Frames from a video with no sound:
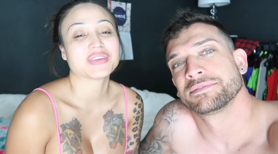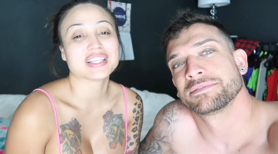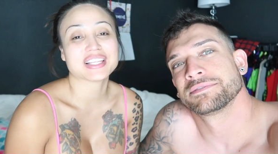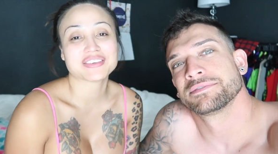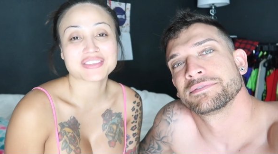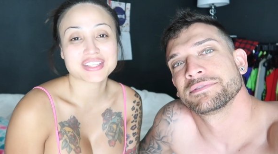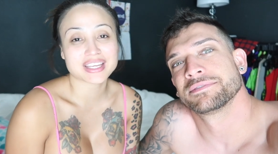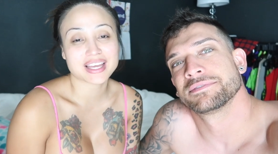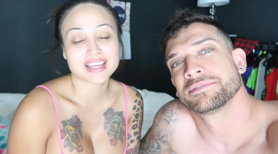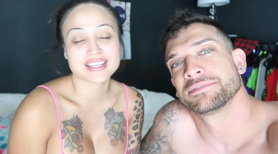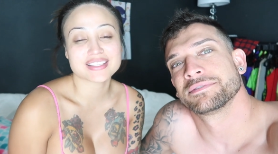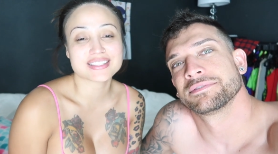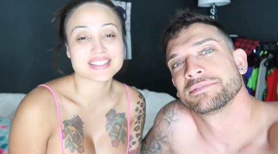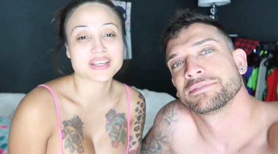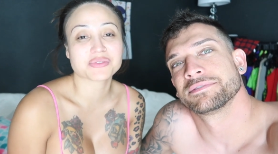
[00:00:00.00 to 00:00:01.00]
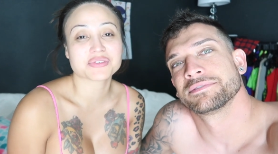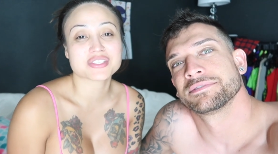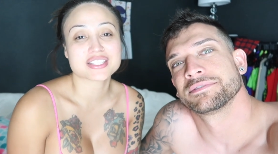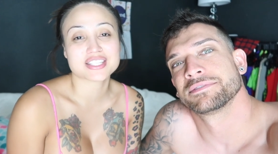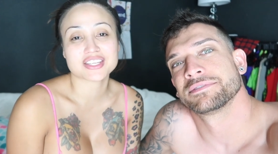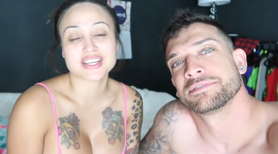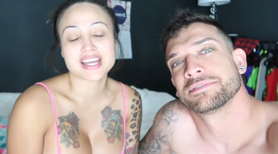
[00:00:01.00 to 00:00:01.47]
Speaker 1: We love you guys, and
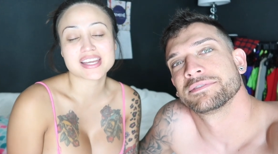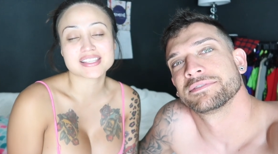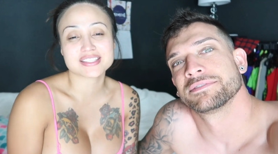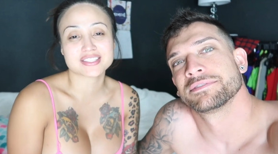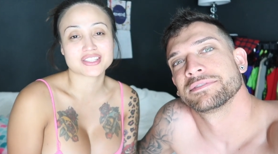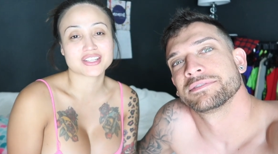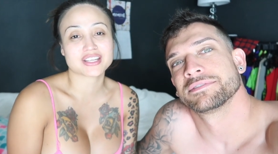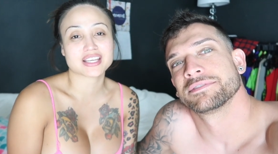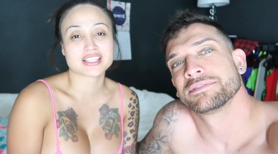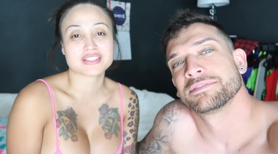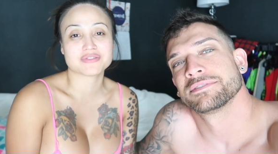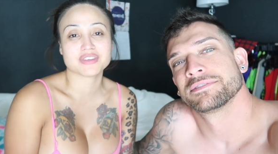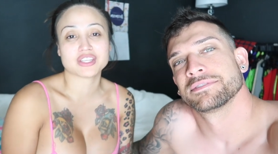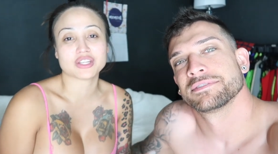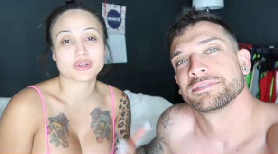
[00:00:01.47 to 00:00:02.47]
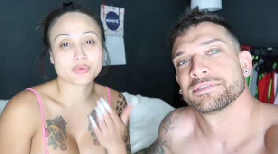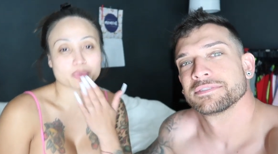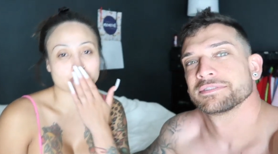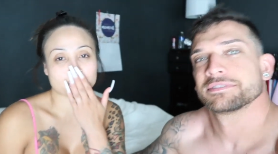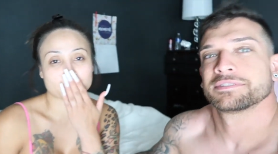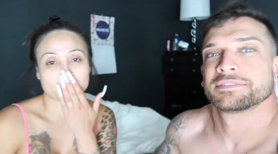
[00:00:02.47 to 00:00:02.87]
we'll see you guys in our next video.